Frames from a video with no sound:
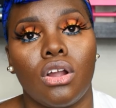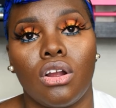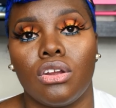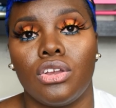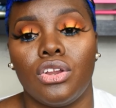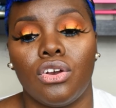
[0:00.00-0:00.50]

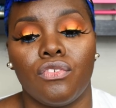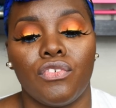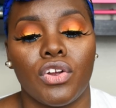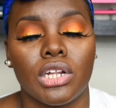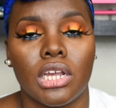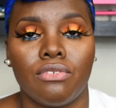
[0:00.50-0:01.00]
are, you know,
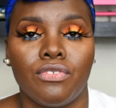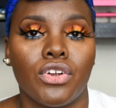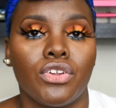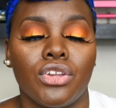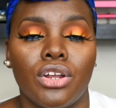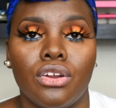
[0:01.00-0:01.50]
first come,
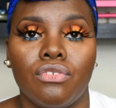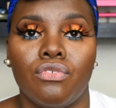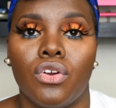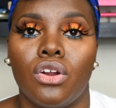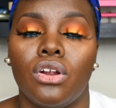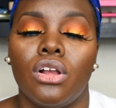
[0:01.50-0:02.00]
first serve
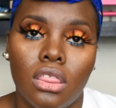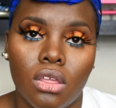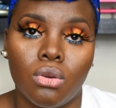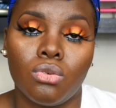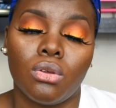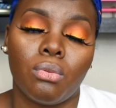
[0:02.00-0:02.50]
for
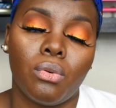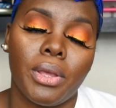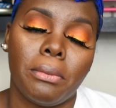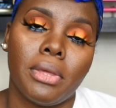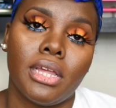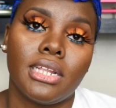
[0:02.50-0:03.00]
those
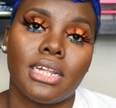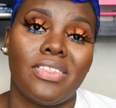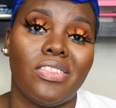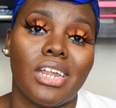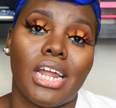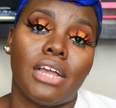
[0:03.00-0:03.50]
appointments.
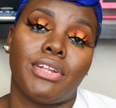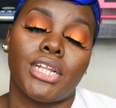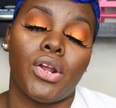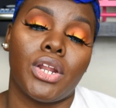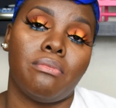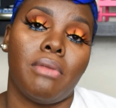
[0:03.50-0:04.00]
And then I
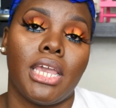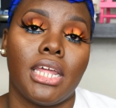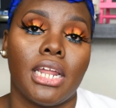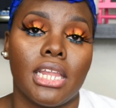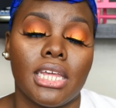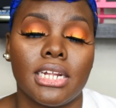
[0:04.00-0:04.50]
started
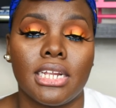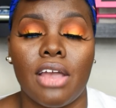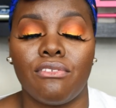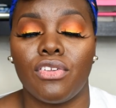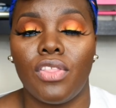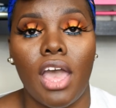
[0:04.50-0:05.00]
making a list
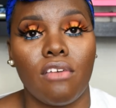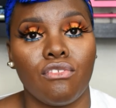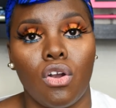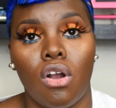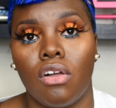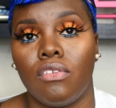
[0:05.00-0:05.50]
after that
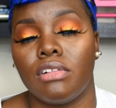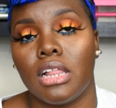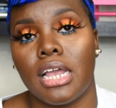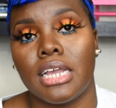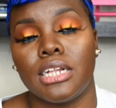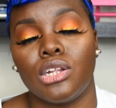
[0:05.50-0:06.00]
for all of
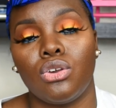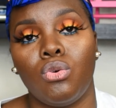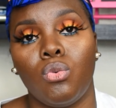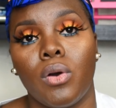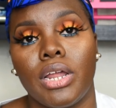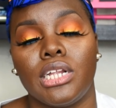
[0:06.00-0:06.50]
clients who
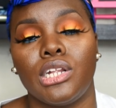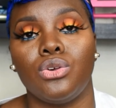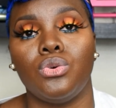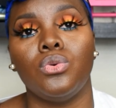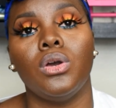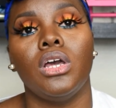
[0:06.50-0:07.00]
wanted
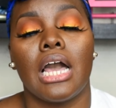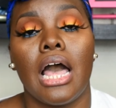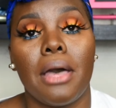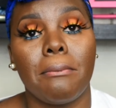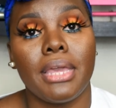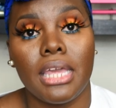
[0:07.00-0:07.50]
to
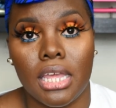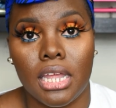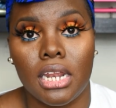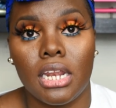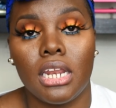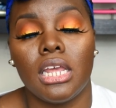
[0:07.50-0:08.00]
come
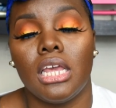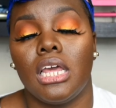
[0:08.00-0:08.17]
in